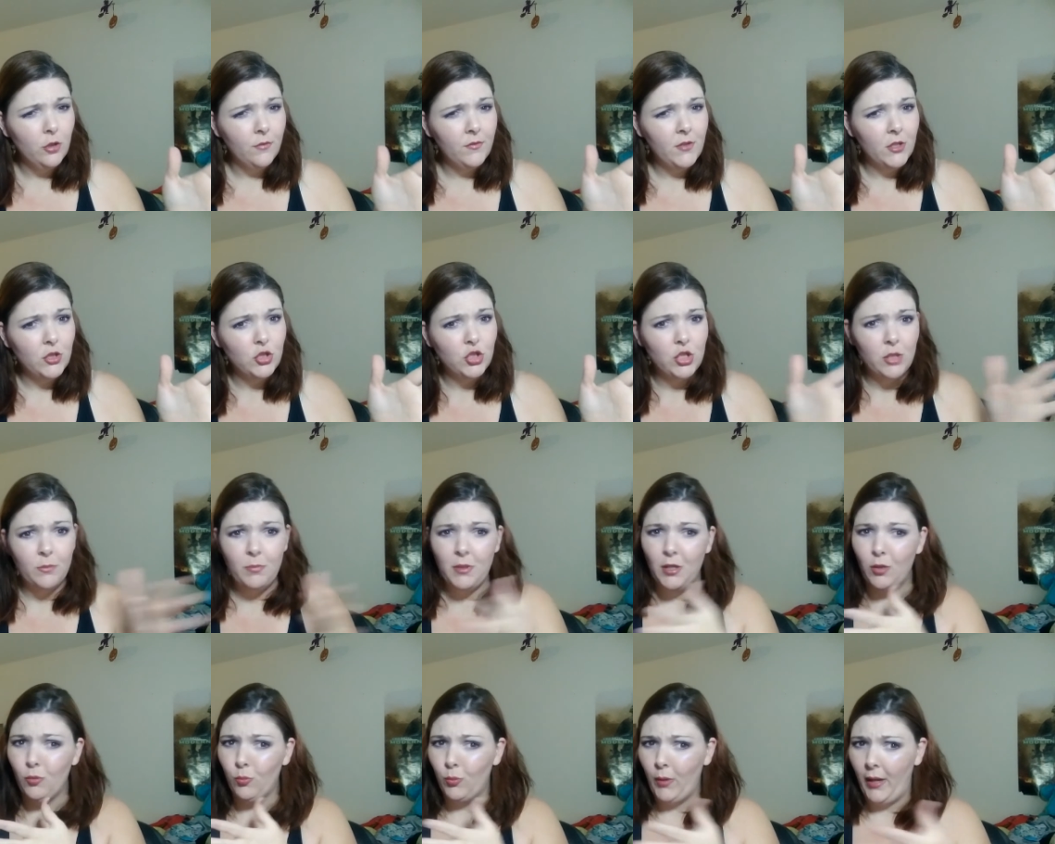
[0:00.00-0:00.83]
if the
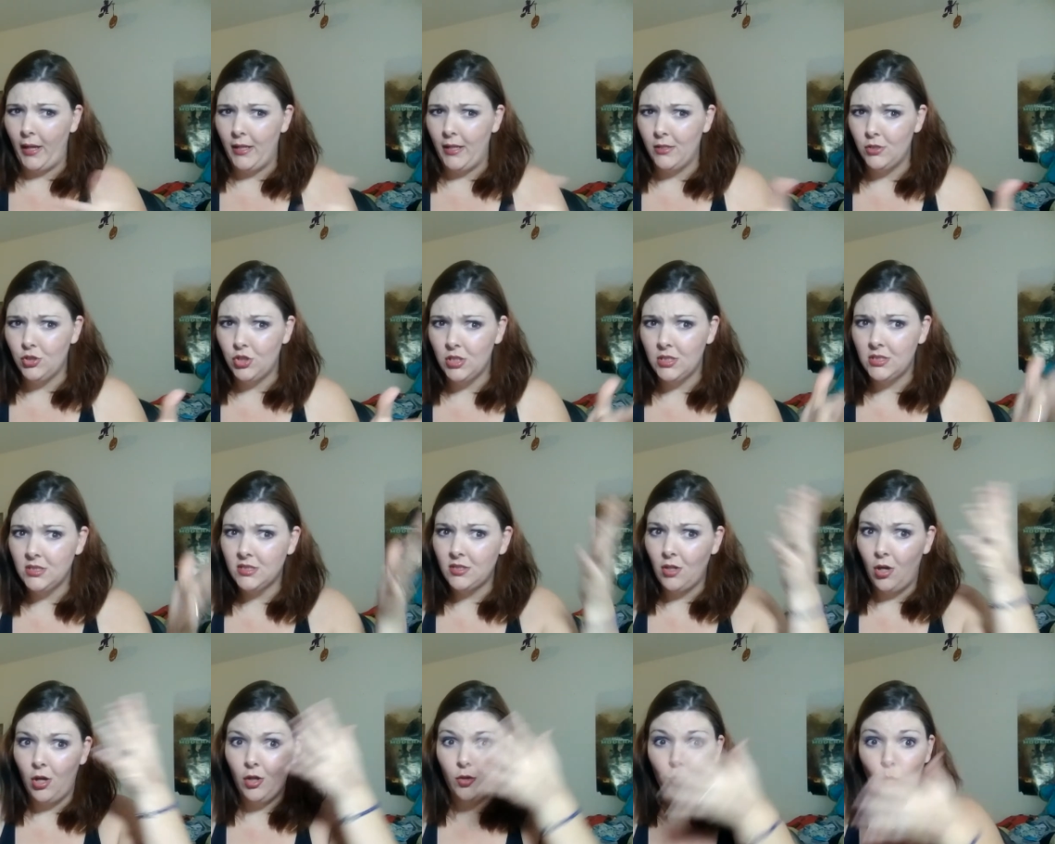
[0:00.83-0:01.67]
shipping ranges
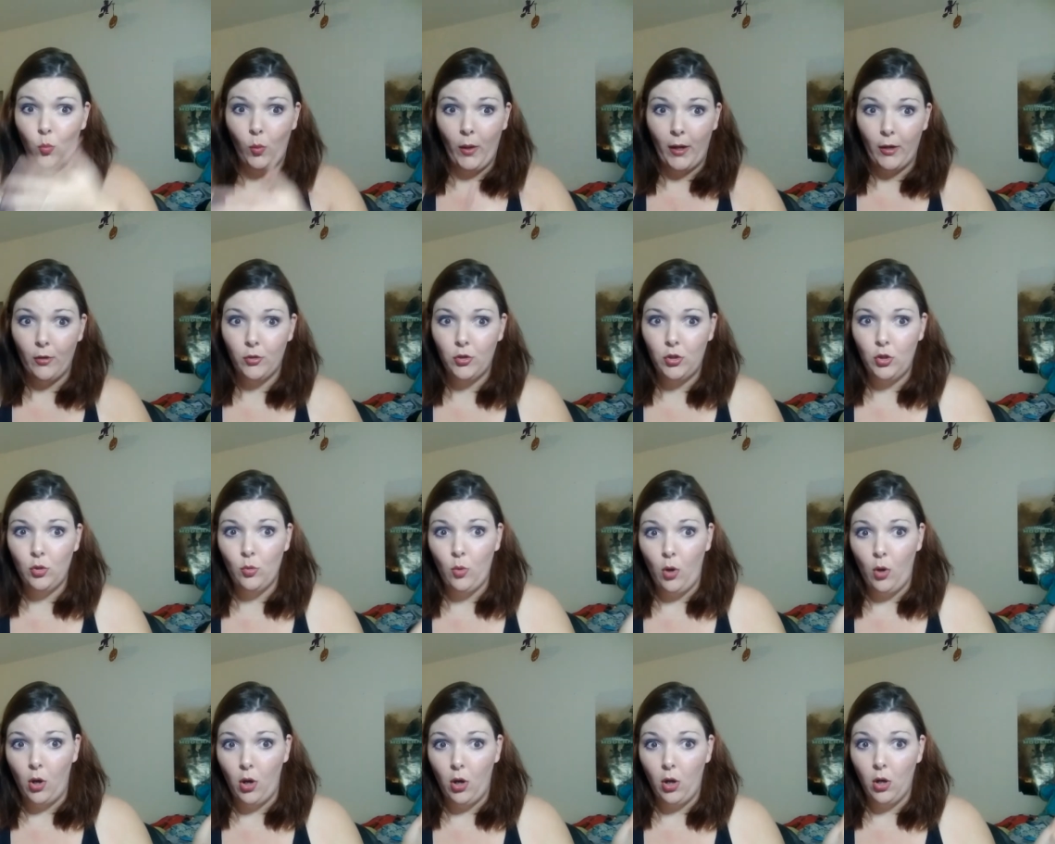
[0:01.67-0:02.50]
on where you
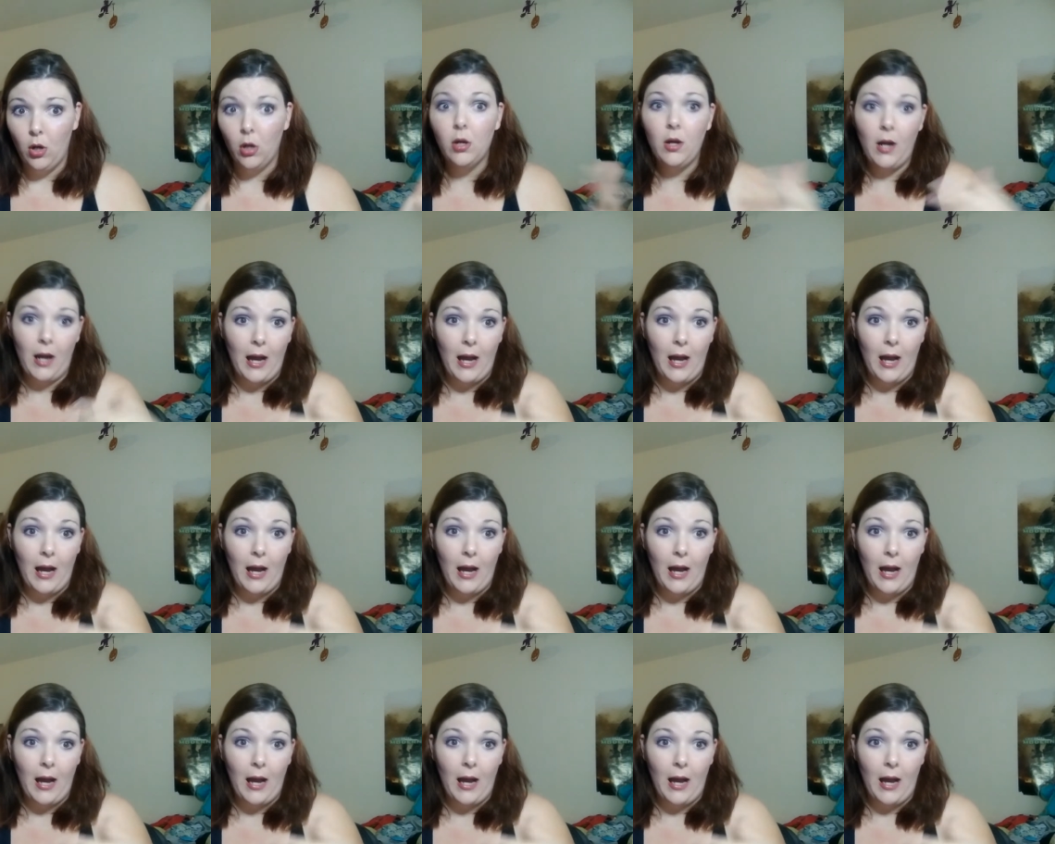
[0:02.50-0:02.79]
are.